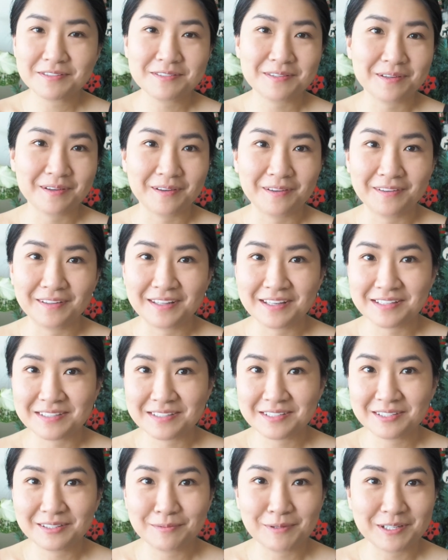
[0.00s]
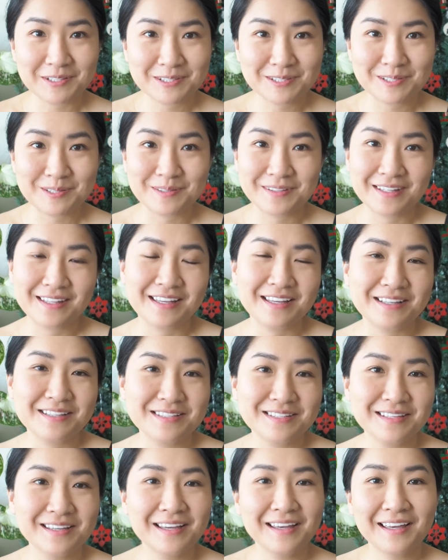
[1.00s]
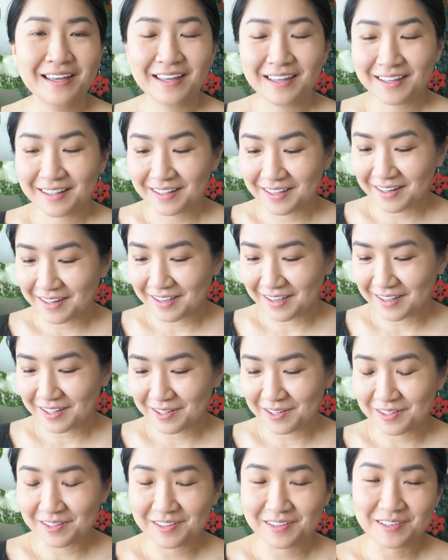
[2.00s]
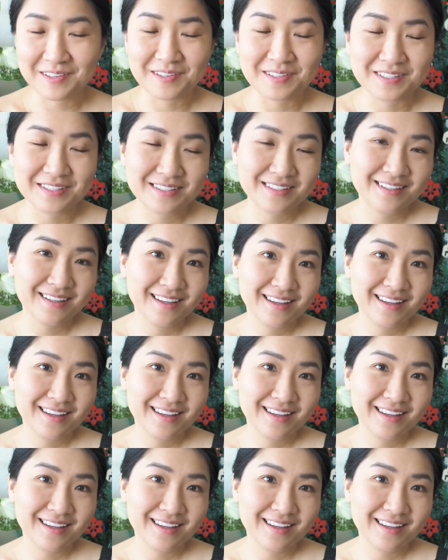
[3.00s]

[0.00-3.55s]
so there's still about 2/3 that I could use